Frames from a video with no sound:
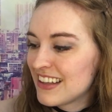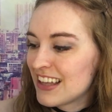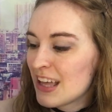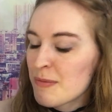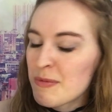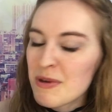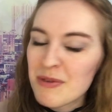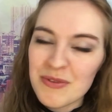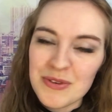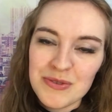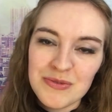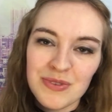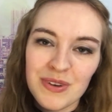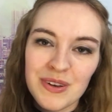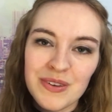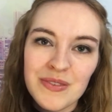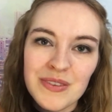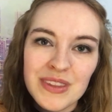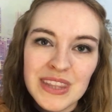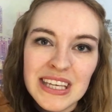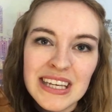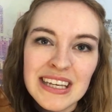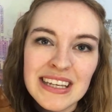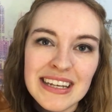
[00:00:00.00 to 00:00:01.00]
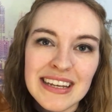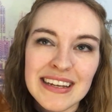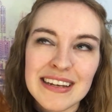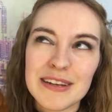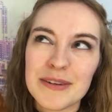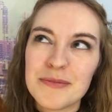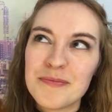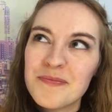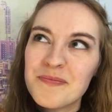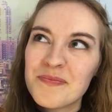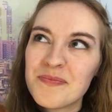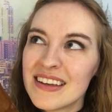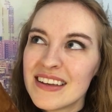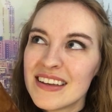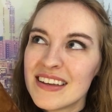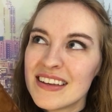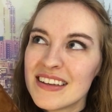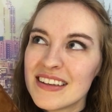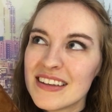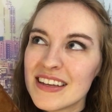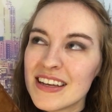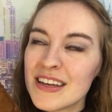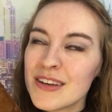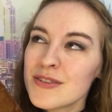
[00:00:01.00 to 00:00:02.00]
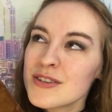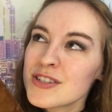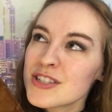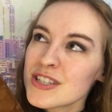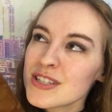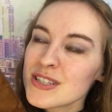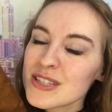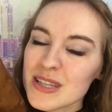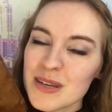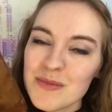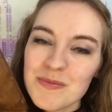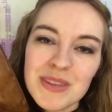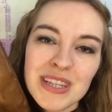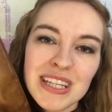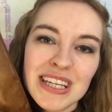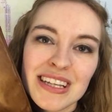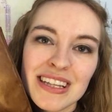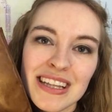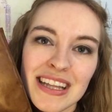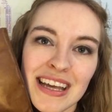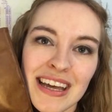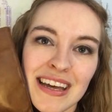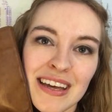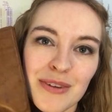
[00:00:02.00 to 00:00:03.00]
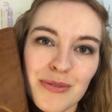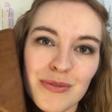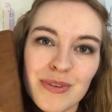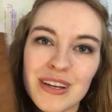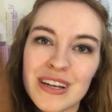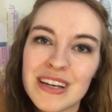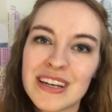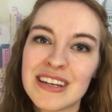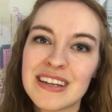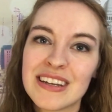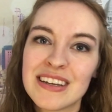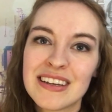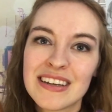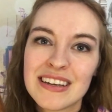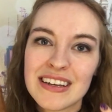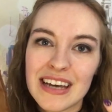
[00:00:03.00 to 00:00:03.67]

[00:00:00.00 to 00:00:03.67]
I'm having fun with it, and it was just something that when